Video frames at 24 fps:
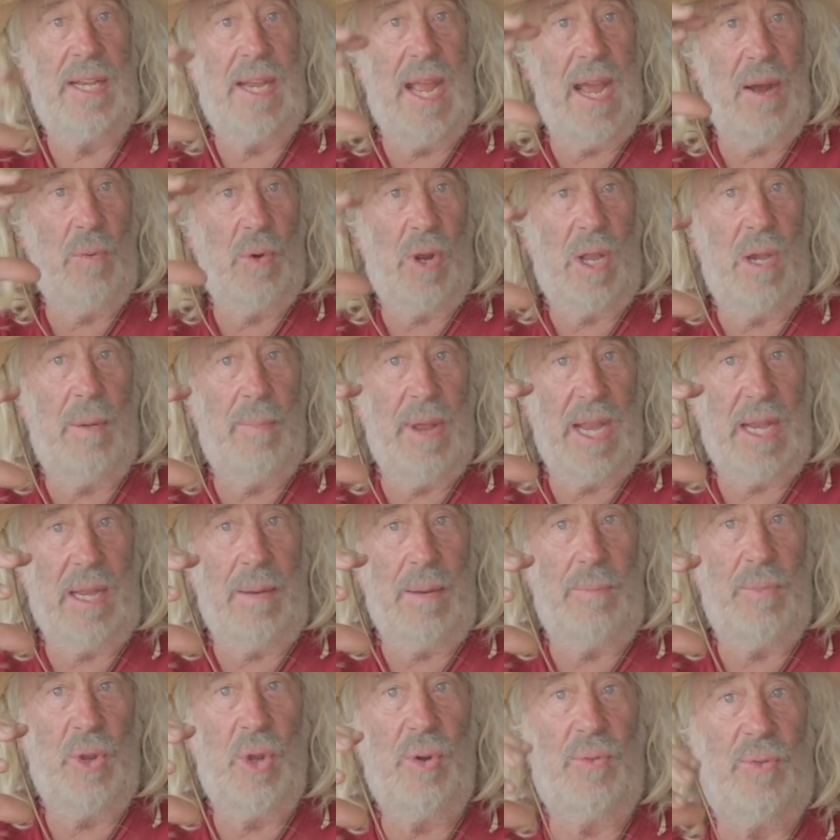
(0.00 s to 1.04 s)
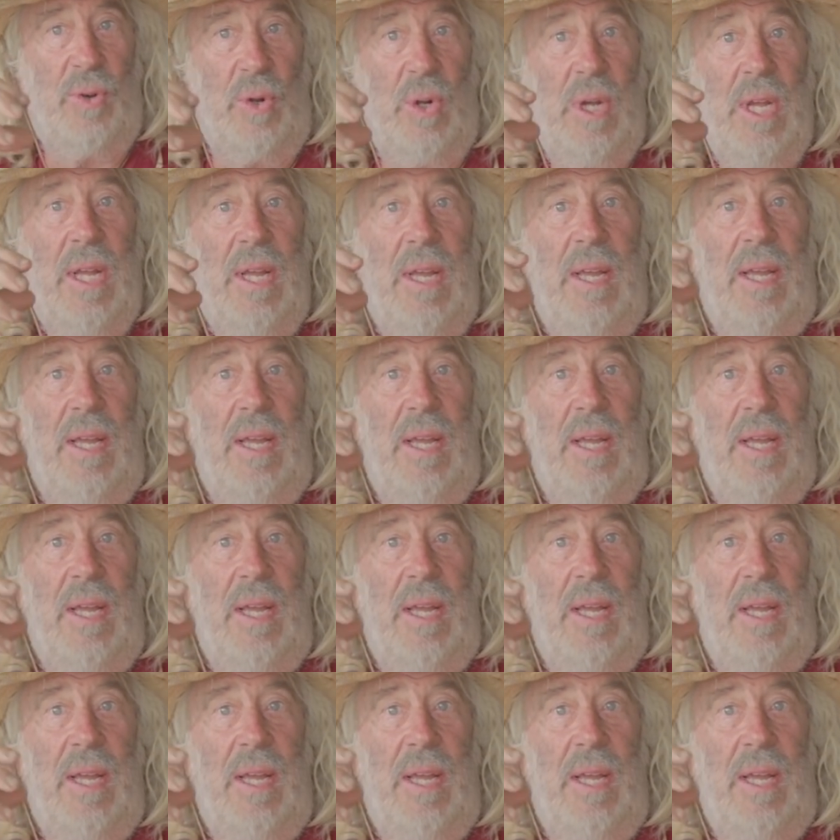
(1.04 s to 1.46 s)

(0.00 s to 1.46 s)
Now we're going to make it beautiful.